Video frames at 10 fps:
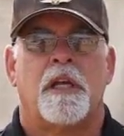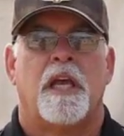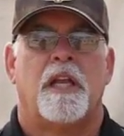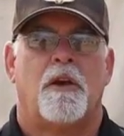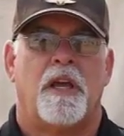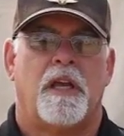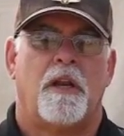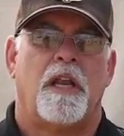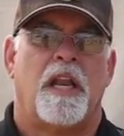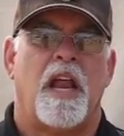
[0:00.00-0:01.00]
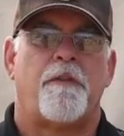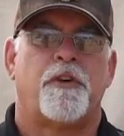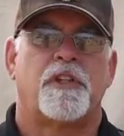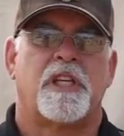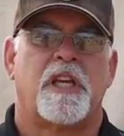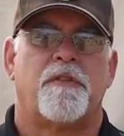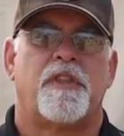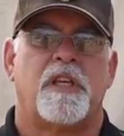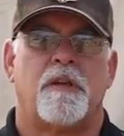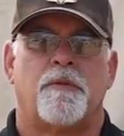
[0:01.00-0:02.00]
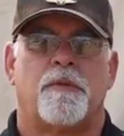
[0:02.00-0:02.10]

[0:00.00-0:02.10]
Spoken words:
in an effort to give the